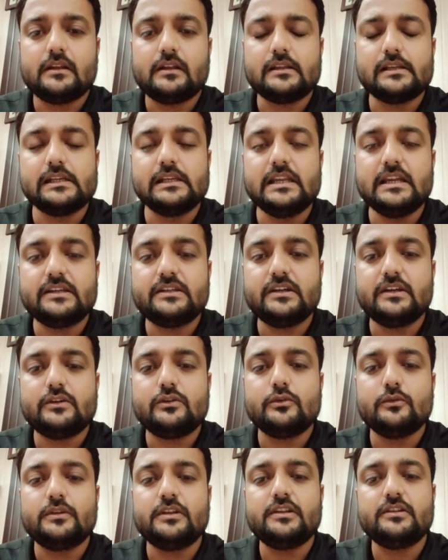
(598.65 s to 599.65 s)
related
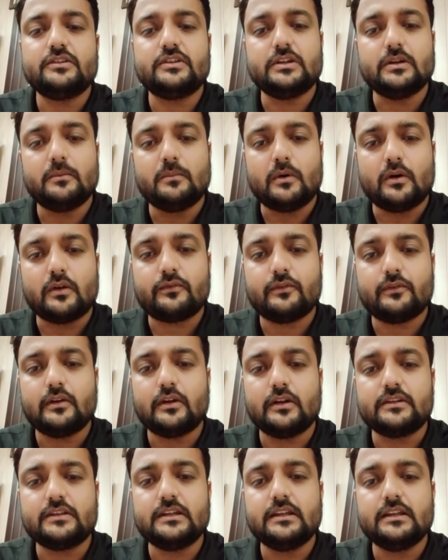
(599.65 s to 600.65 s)
to the
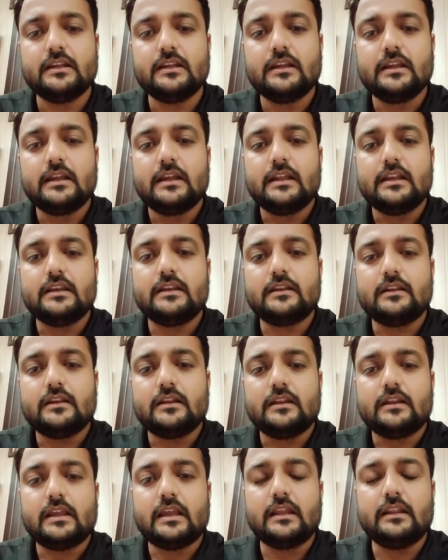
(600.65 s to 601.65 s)
geomorphology.
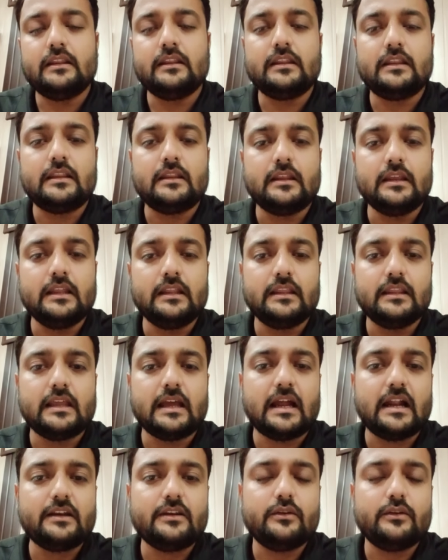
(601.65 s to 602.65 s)
In that